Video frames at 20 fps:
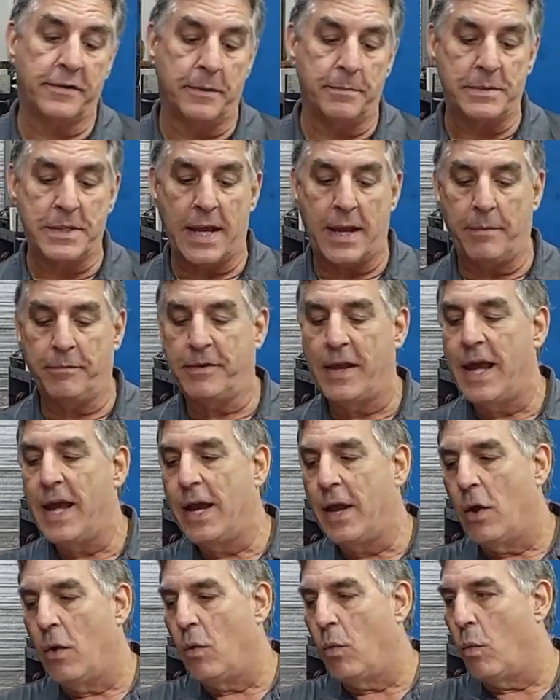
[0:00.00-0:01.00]
Sometimes
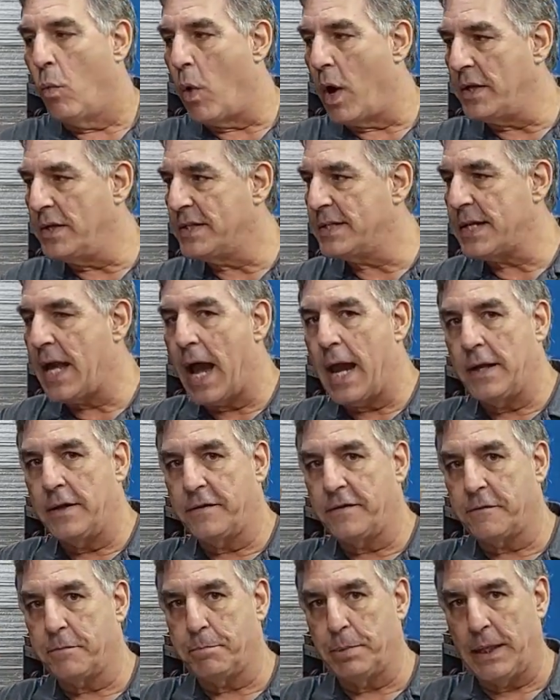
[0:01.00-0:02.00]
one side is
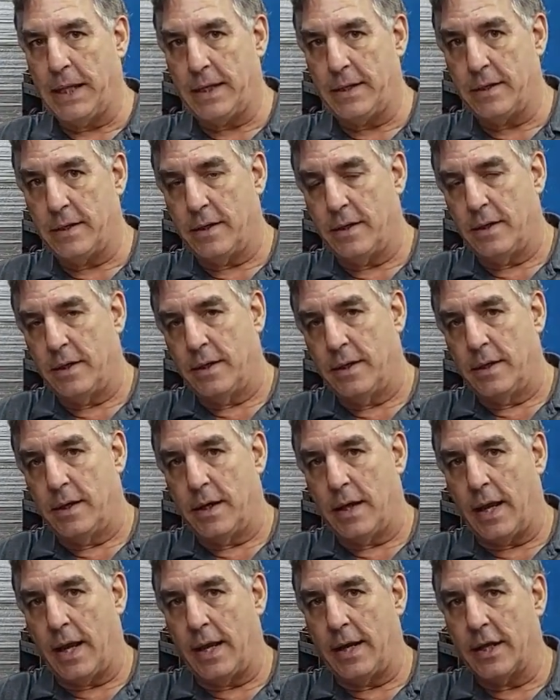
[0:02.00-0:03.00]
split
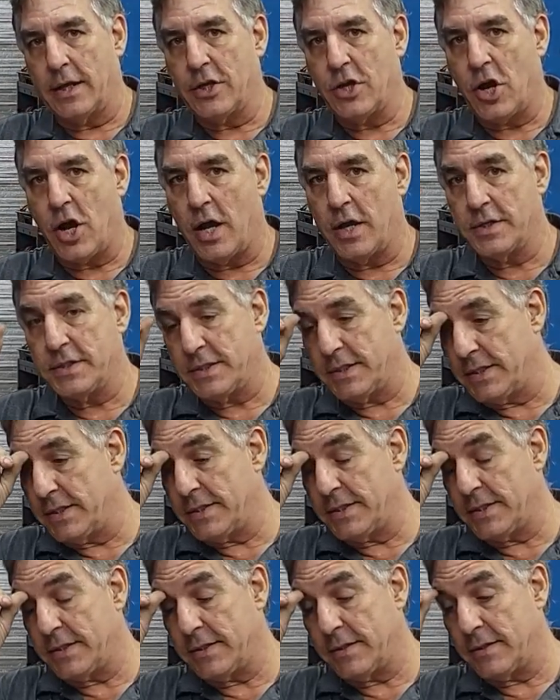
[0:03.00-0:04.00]
and it
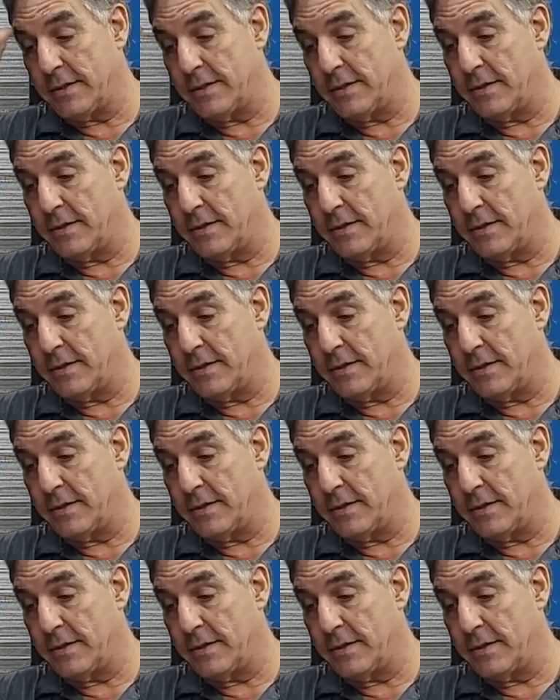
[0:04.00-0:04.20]
causes